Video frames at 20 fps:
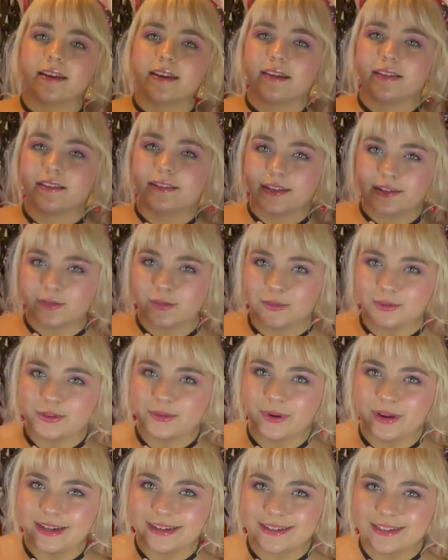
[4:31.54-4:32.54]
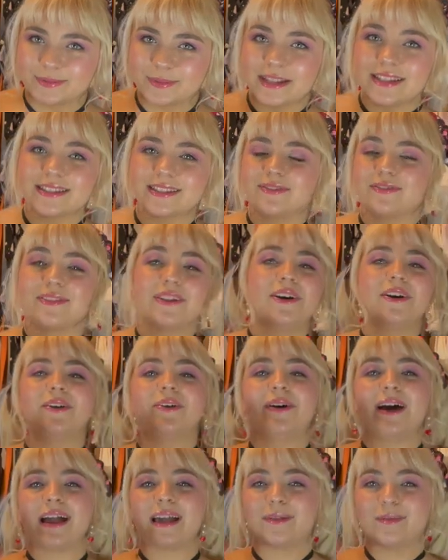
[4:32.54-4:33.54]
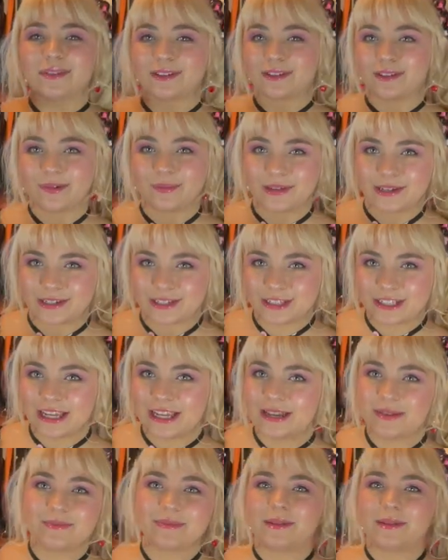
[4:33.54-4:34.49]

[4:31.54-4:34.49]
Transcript: This one was quite expensive though. I am a little bit ashamed.